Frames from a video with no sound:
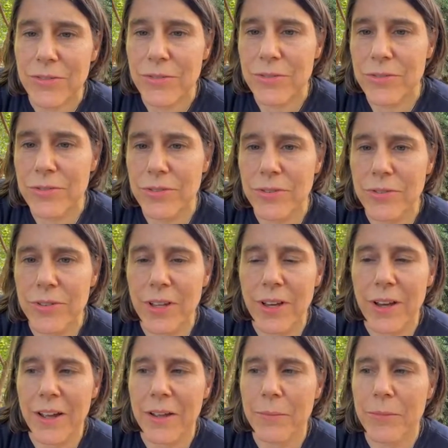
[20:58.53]
So
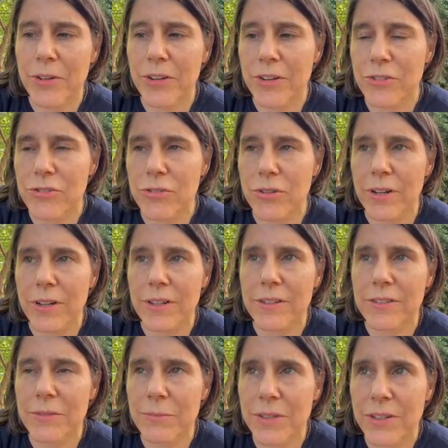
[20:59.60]
yeah, I am gonna try
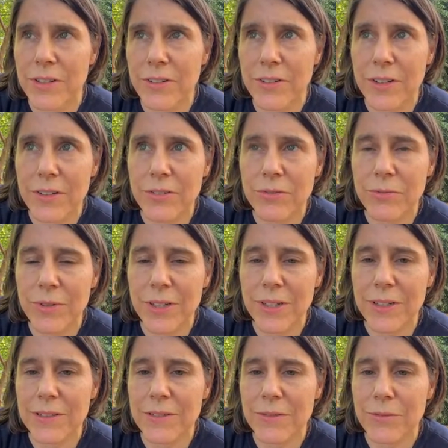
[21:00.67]
to be here next week
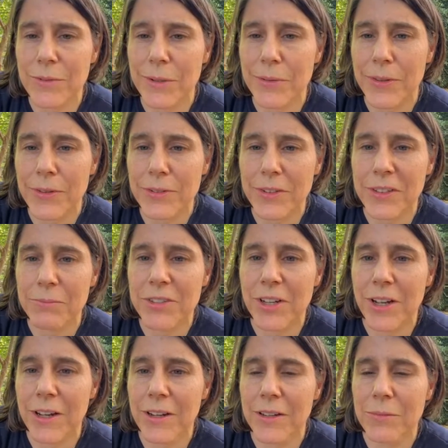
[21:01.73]
at about the same
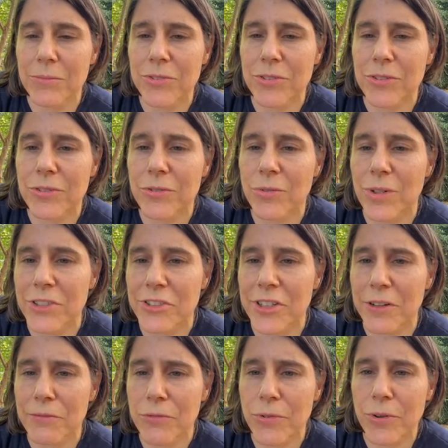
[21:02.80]
time, so watch
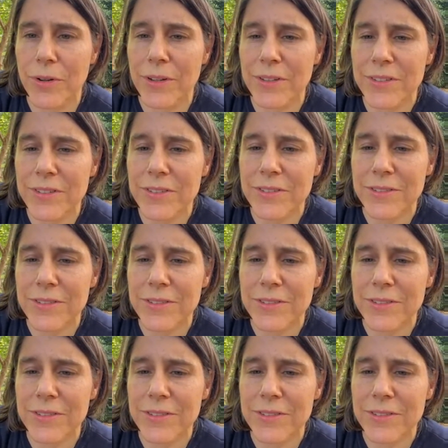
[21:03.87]
out for it.